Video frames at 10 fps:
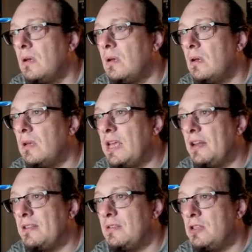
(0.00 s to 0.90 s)
Yeah,
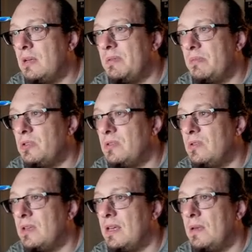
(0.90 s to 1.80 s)
that's the share permissions.
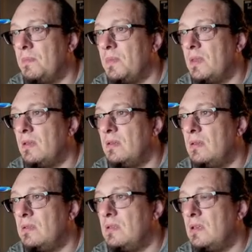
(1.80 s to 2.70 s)
Okay.
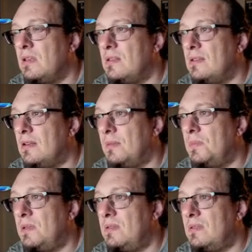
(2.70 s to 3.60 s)
So you can set up
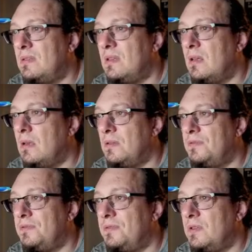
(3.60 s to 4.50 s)
this
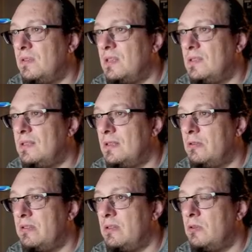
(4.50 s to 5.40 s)
stuff. You can set
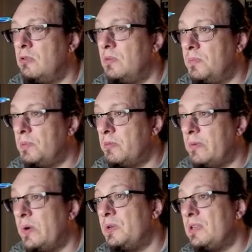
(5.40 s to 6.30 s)
group
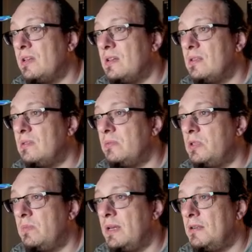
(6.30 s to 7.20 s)
quotas, which
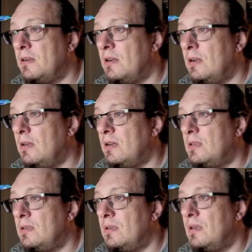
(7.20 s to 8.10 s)
matter a
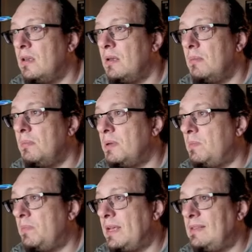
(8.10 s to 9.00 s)
lot. But
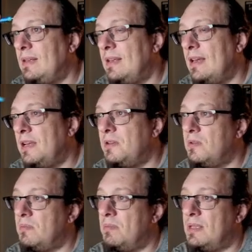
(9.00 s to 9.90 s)
basically, I
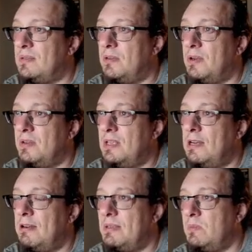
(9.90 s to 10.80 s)
don't mess around
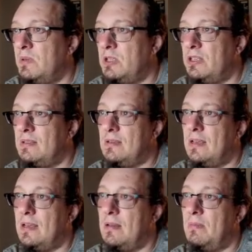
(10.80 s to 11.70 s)
here as much as
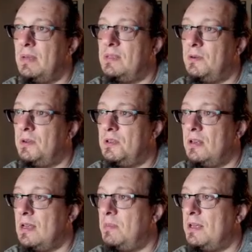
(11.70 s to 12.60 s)
I mess around in
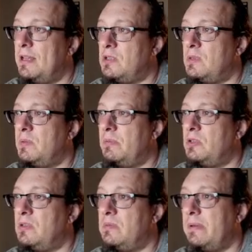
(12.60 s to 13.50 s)
the application
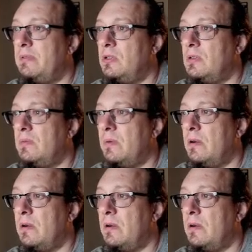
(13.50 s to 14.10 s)
permissions where we just were.